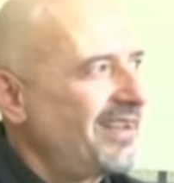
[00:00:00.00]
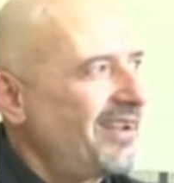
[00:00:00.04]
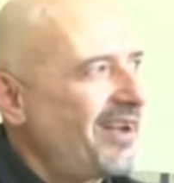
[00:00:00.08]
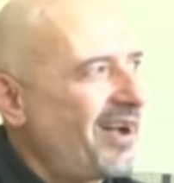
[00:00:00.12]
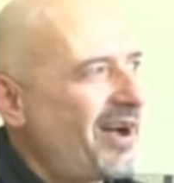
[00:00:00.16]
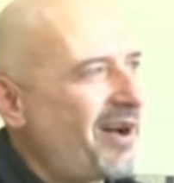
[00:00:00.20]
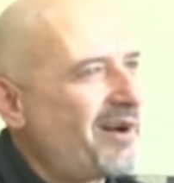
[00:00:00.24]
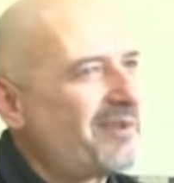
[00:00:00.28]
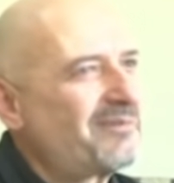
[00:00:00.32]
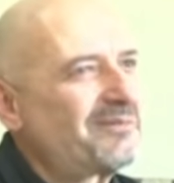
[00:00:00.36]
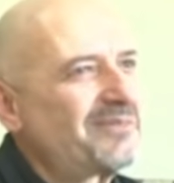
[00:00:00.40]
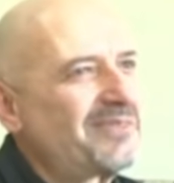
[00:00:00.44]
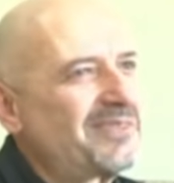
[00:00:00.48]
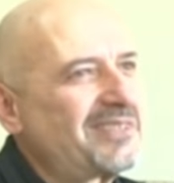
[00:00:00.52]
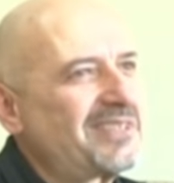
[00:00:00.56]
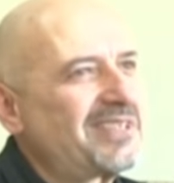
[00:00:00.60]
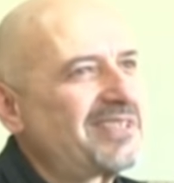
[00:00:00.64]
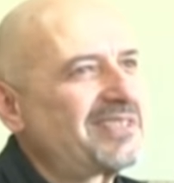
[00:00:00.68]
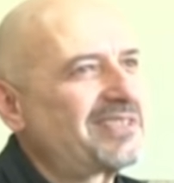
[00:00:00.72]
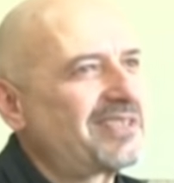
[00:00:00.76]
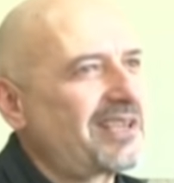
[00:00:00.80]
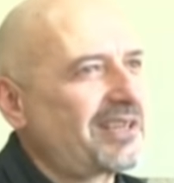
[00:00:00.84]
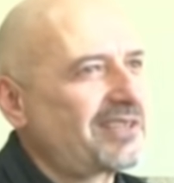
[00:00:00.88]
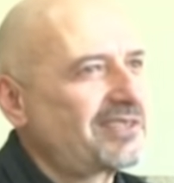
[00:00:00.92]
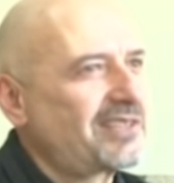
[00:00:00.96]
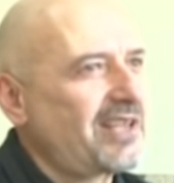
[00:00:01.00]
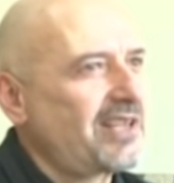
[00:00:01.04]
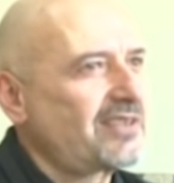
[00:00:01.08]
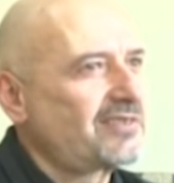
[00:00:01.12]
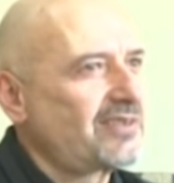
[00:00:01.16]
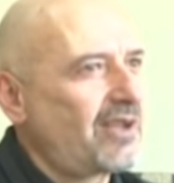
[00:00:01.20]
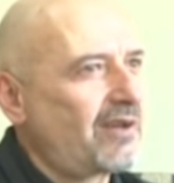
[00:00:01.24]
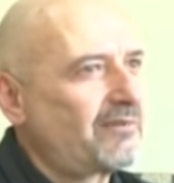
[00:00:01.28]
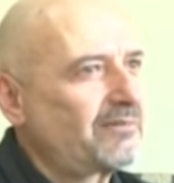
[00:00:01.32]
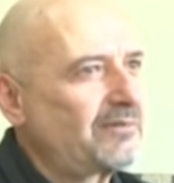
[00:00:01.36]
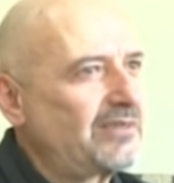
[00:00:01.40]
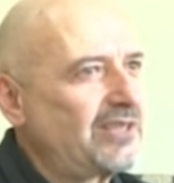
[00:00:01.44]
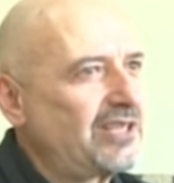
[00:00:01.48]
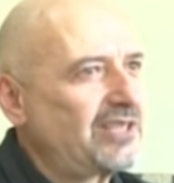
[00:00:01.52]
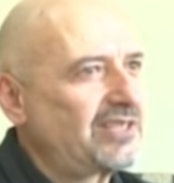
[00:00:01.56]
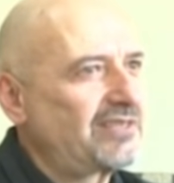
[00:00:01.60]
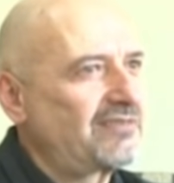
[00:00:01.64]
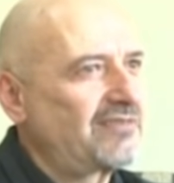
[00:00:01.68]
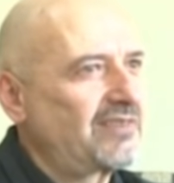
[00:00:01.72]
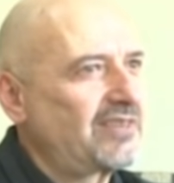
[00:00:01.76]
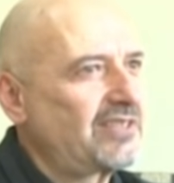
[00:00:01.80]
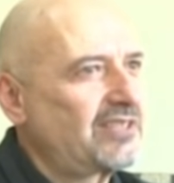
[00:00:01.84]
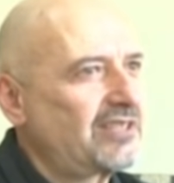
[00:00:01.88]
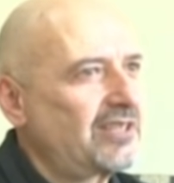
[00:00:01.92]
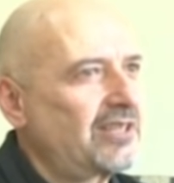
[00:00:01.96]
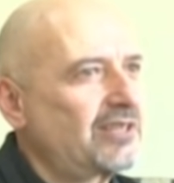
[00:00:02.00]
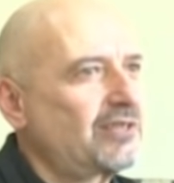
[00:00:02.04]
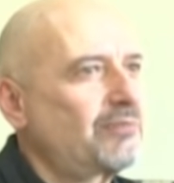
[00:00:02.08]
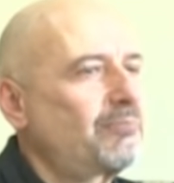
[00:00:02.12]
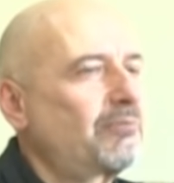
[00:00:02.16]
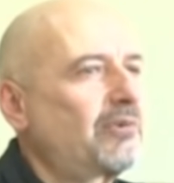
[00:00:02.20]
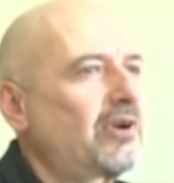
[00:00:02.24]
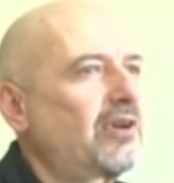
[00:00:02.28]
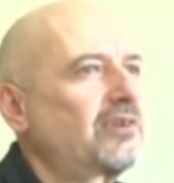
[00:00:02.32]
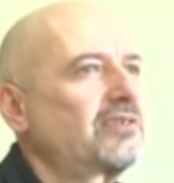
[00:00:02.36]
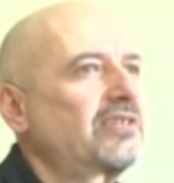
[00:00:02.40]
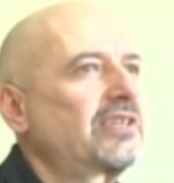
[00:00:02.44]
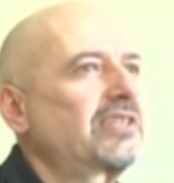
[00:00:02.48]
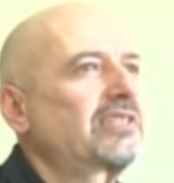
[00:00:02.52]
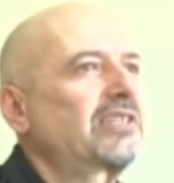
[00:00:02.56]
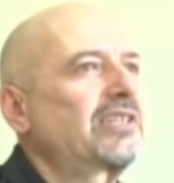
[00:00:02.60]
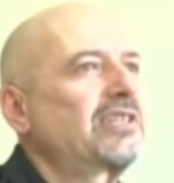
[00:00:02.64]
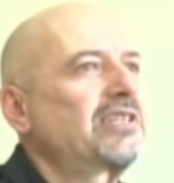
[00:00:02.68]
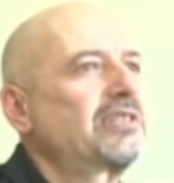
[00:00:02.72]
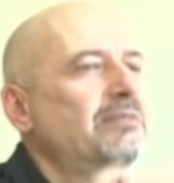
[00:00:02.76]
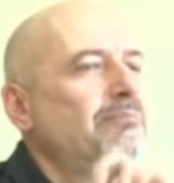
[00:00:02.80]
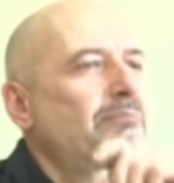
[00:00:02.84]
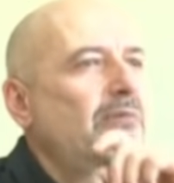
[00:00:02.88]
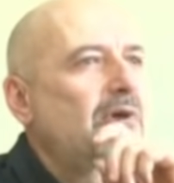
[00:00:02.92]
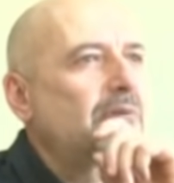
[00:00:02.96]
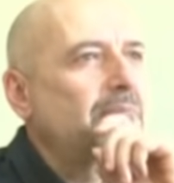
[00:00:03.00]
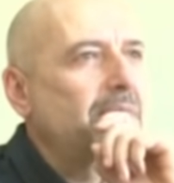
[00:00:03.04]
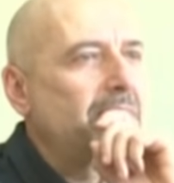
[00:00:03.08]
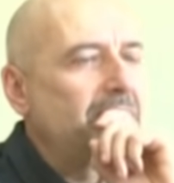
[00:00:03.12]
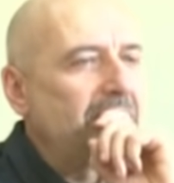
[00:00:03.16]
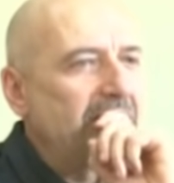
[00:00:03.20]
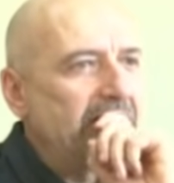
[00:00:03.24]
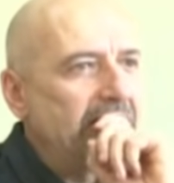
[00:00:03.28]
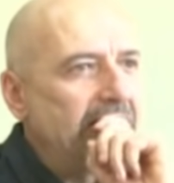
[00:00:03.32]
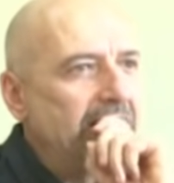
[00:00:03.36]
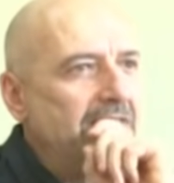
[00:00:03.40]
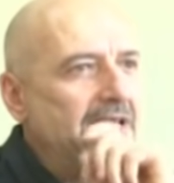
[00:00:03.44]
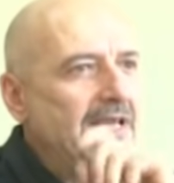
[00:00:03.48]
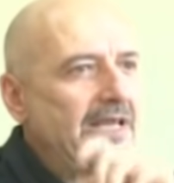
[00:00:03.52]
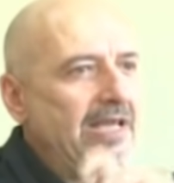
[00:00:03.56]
of the success of this research project is probably